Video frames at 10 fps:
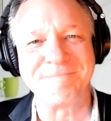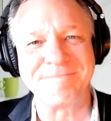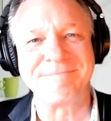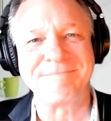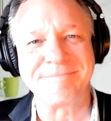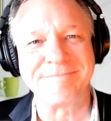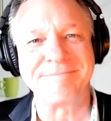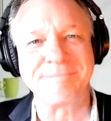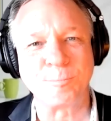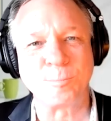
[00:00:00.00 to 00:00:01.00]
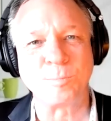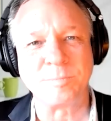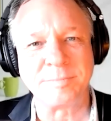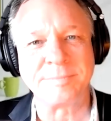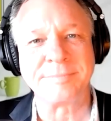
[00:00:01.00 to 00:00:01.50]

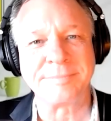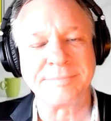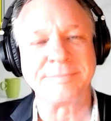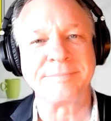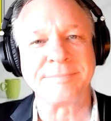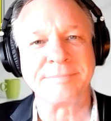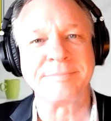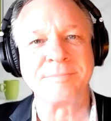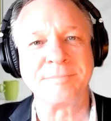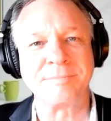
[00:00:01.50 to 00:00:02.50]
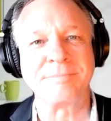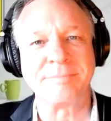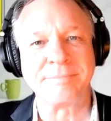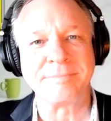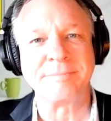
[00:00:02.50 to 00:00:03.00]

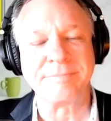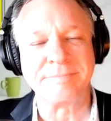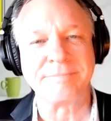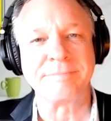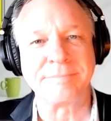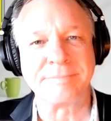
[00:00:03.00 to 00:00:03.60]
No words are spoken by the person on screen.